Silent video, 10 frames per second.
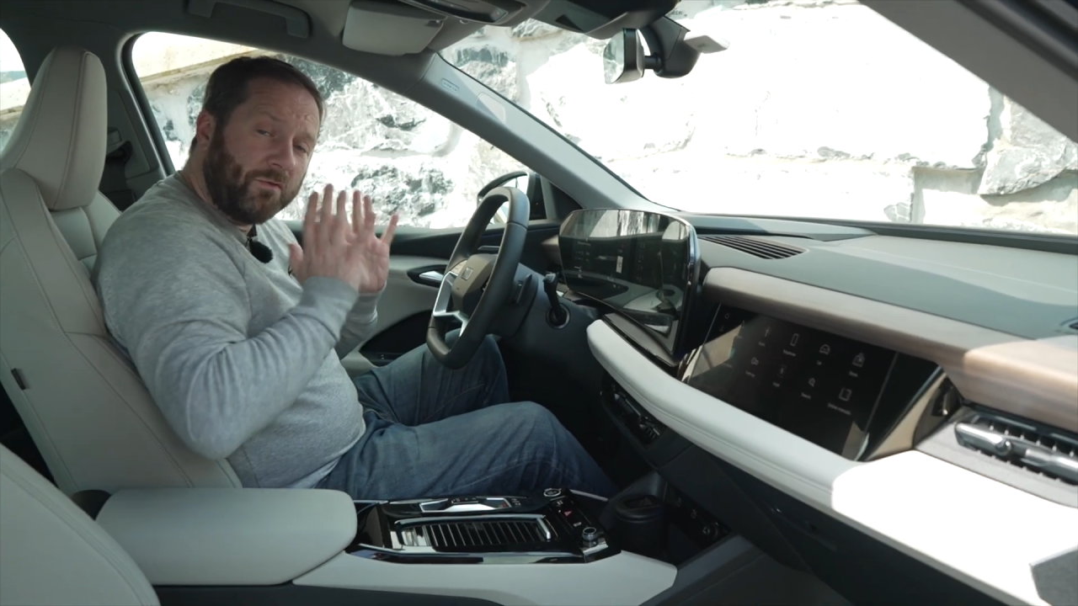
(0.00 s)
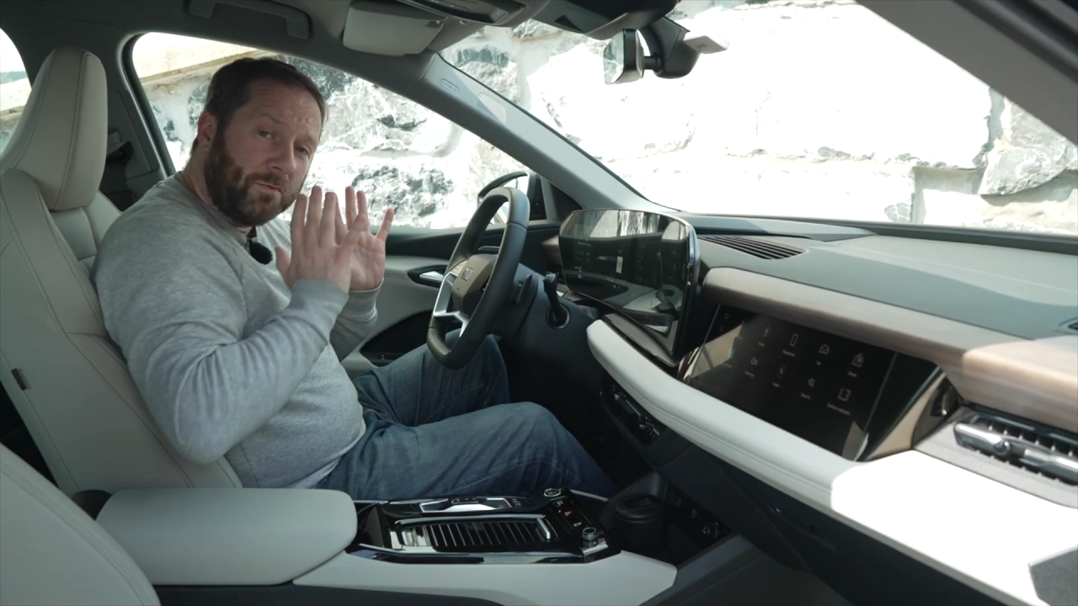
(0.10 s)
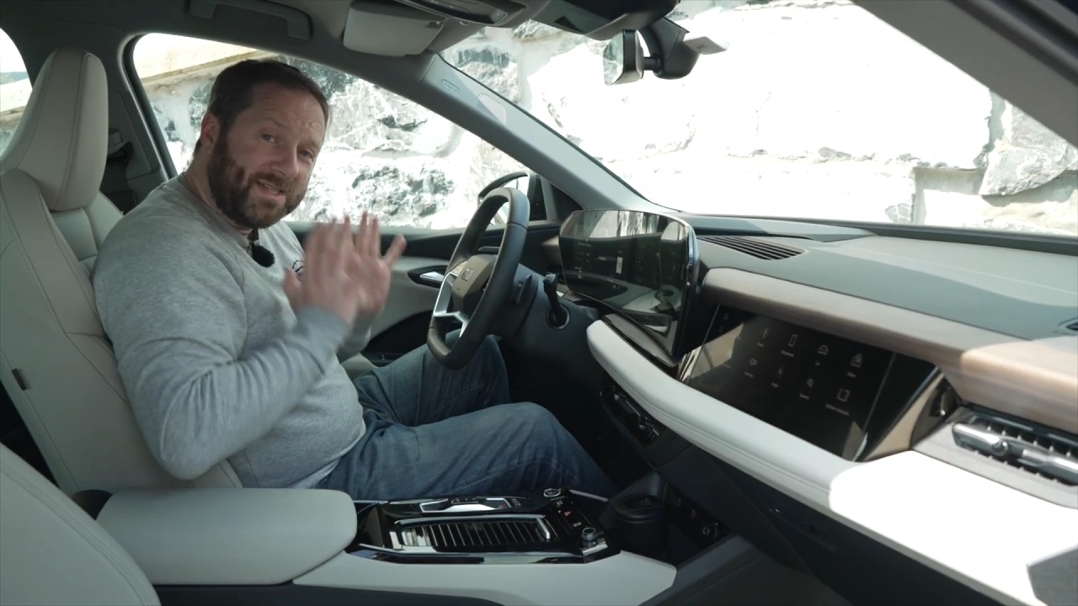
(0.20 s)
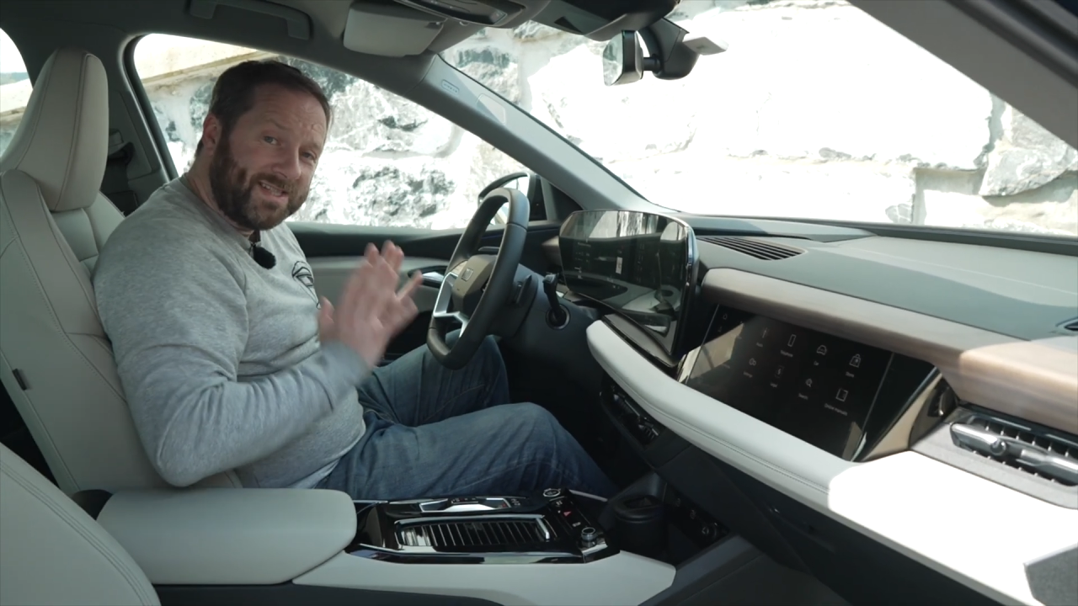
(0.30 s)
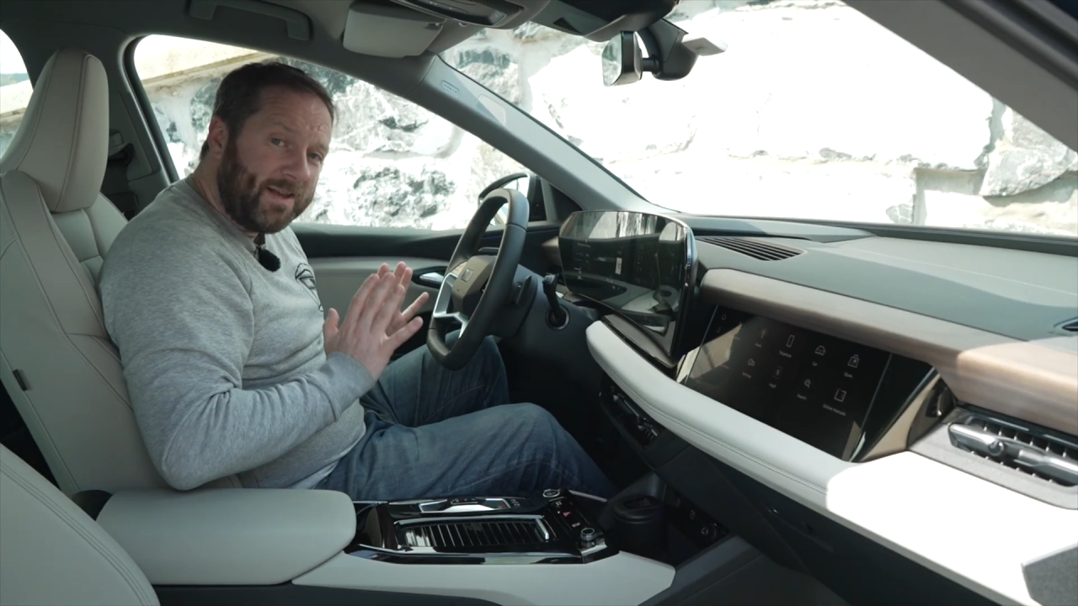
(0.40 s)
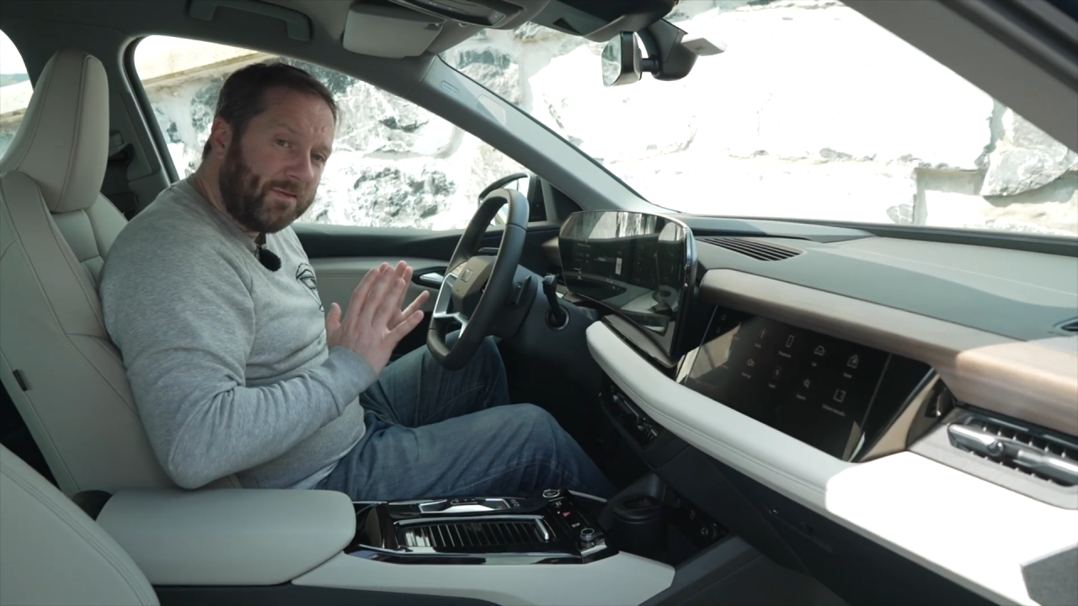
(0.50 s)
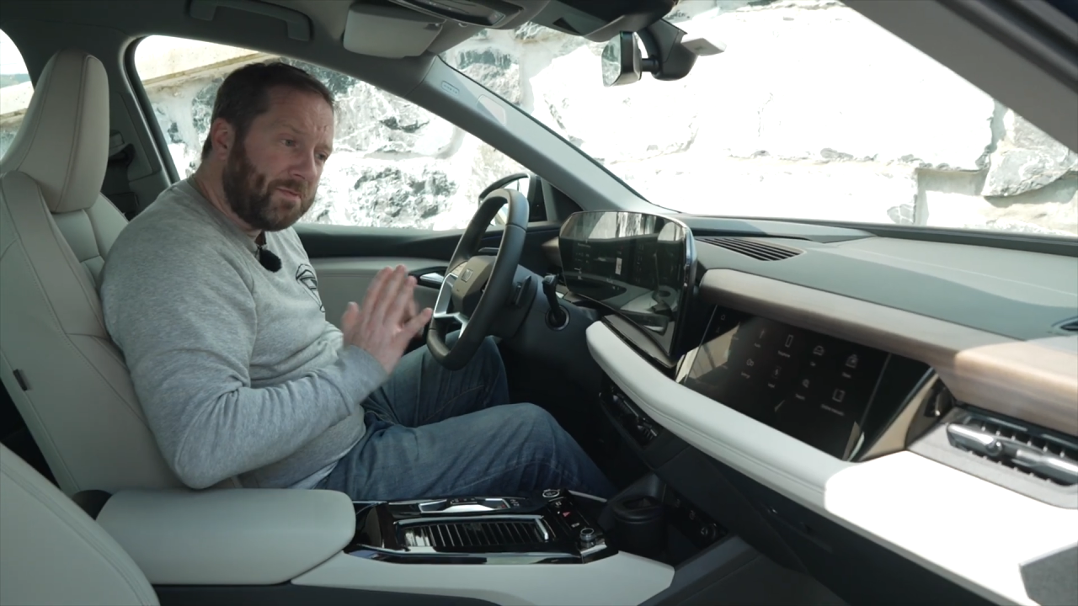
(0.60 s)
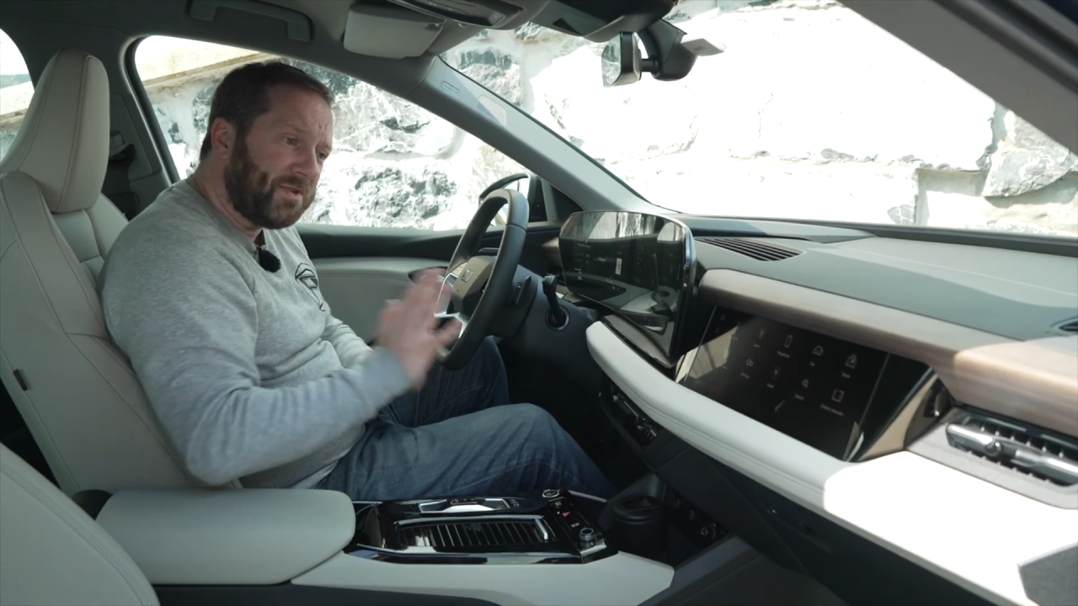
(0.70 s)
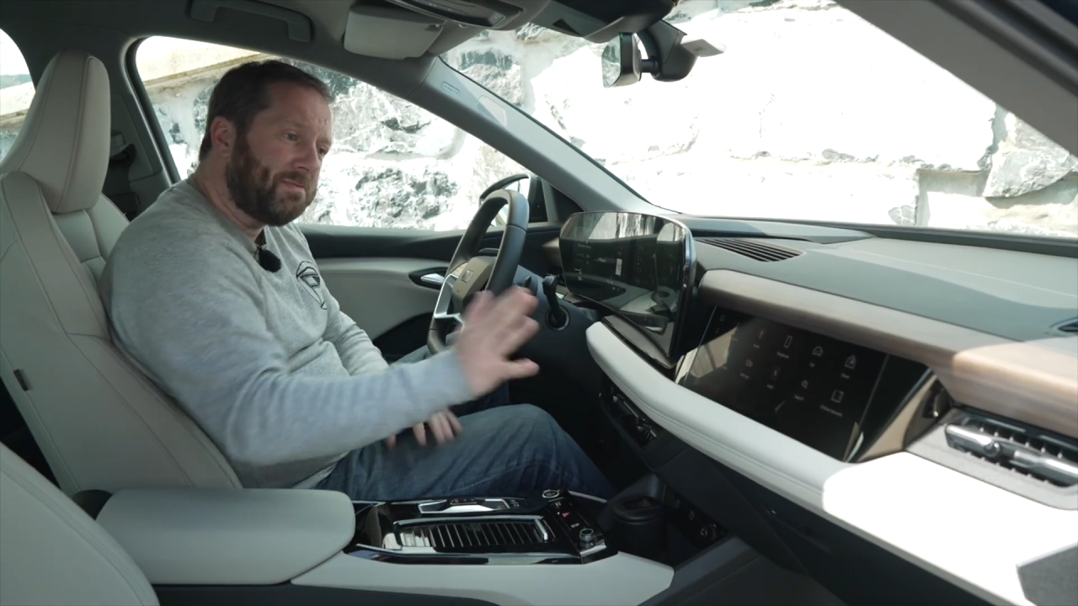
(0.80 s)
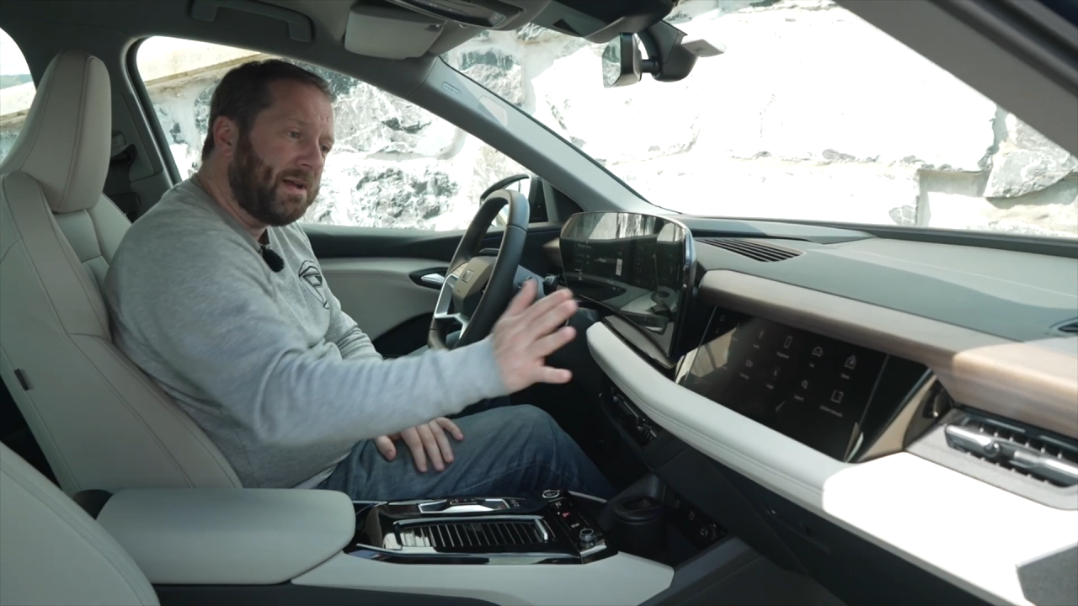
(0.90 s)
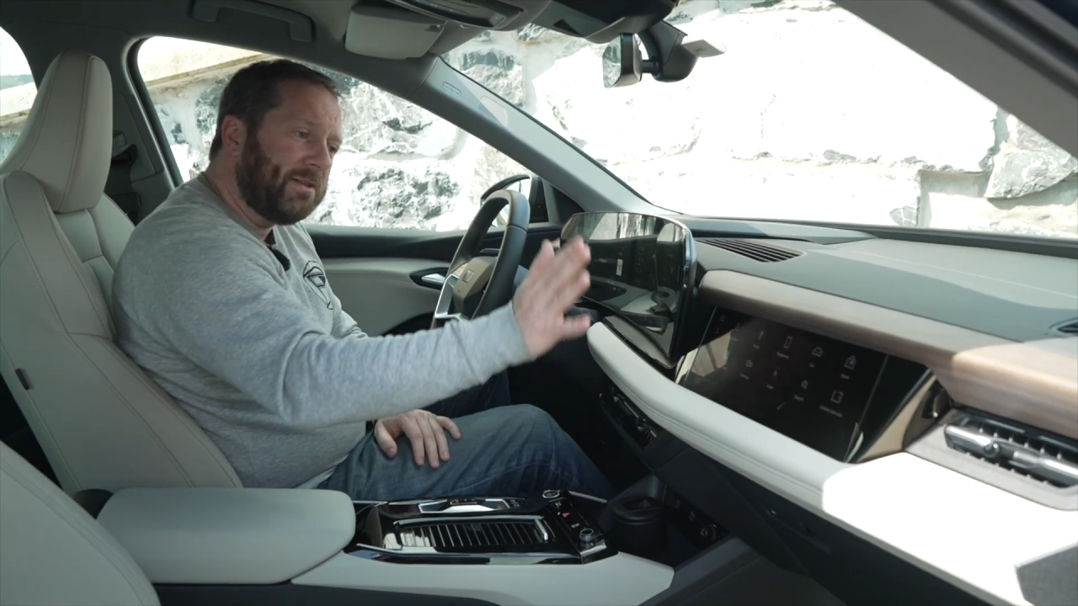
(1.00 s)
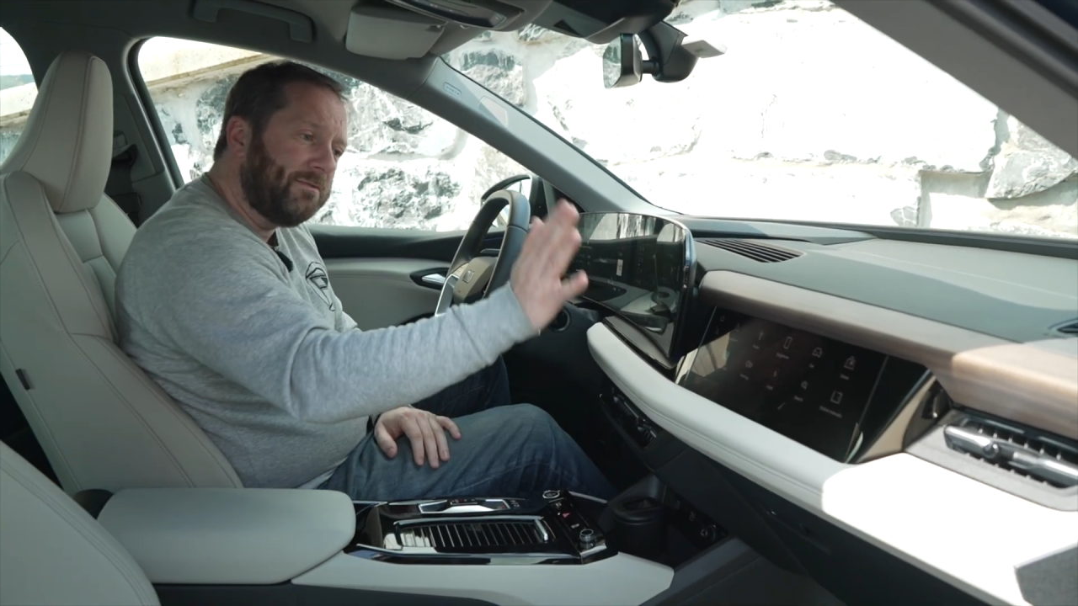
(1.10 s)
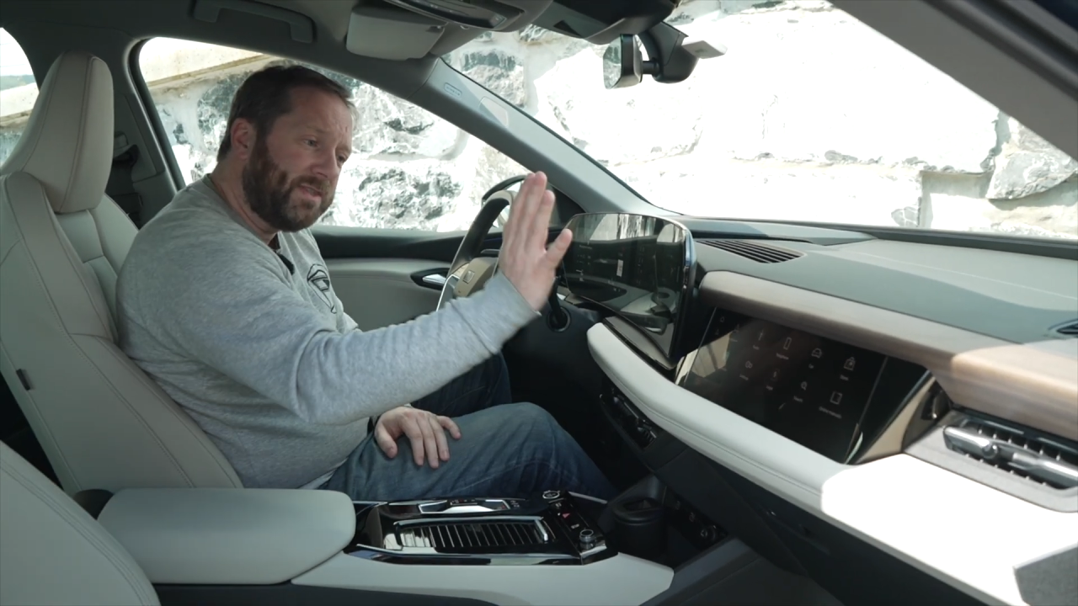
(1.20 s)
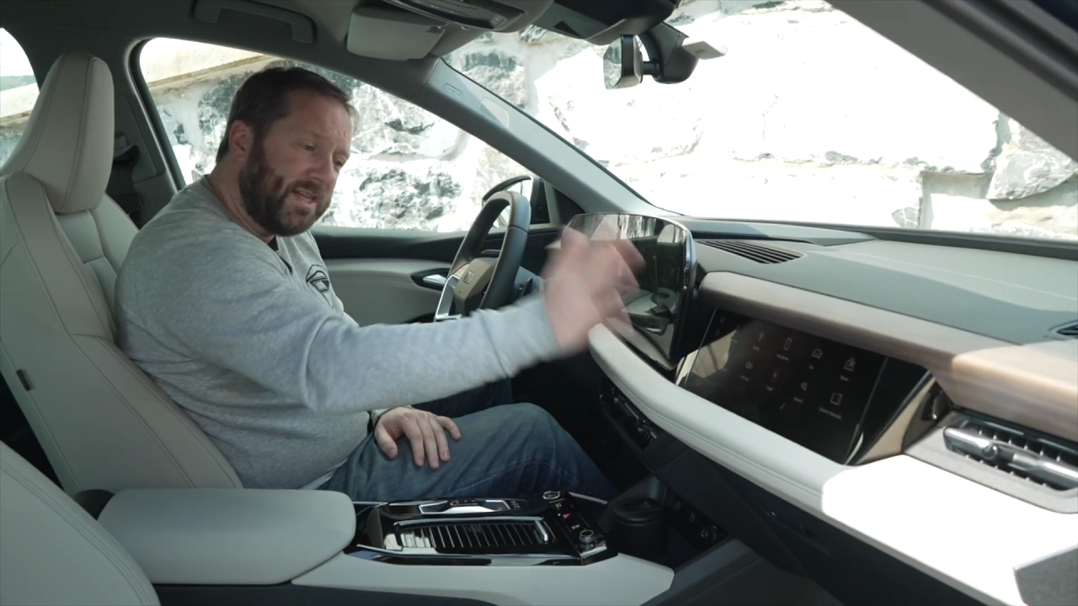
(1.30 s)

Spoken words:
from a safety perspective,